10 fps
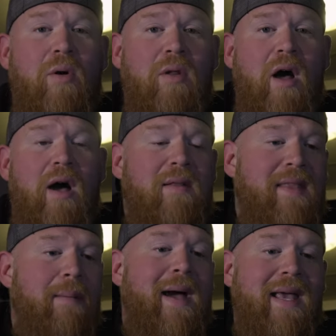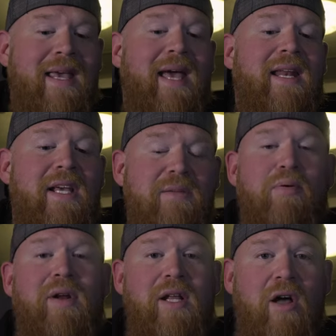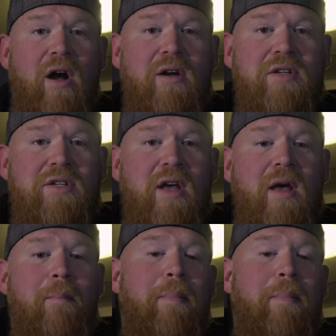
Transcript: so long that my kit is pretty large